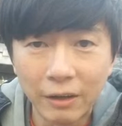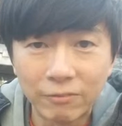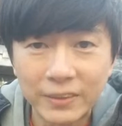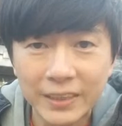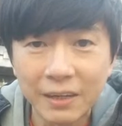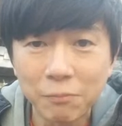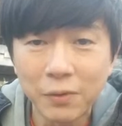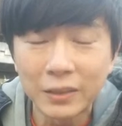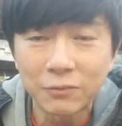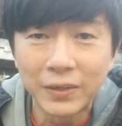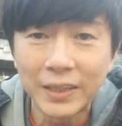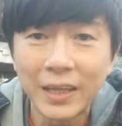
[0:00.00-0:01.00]
If Singapore
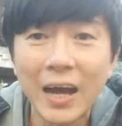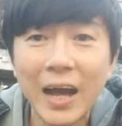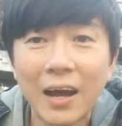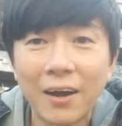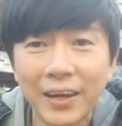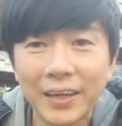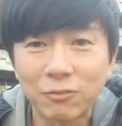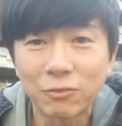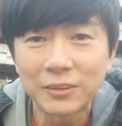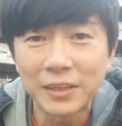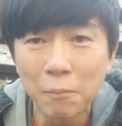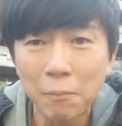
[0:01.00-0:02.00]
has winter, okay, it's
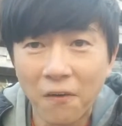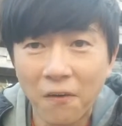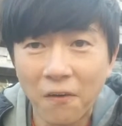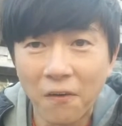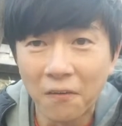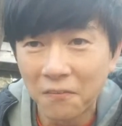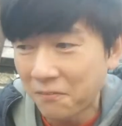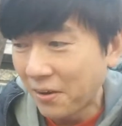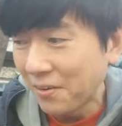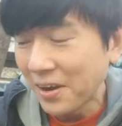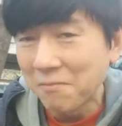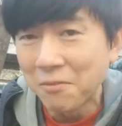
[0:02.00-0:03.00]
Singapore.
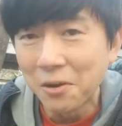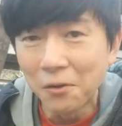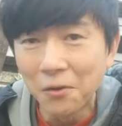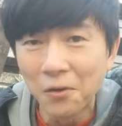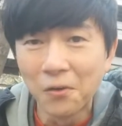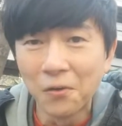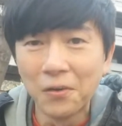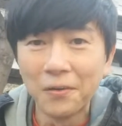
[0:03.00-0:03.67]
Welcome, Lolo.